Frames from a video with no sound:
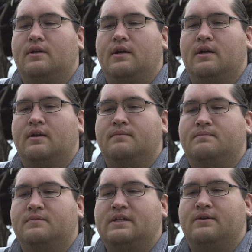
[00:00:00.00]
Um,
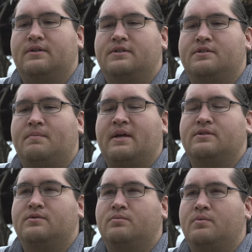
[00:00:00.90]
so it just
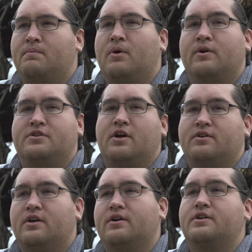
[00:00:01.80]
depends what part of
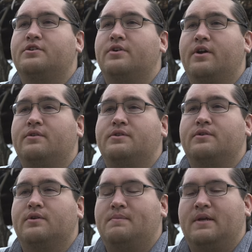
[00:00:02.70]
Choctaw country you go to.
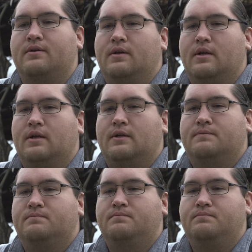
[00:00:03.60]
I mean,
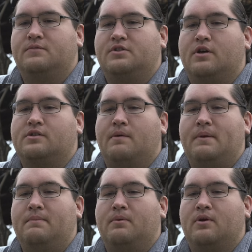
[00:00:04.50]
Choctaw
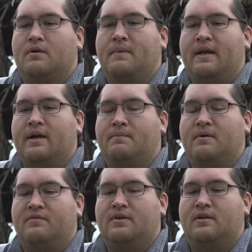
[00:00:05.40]
people are made up
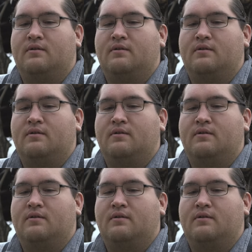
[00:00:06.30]
of a,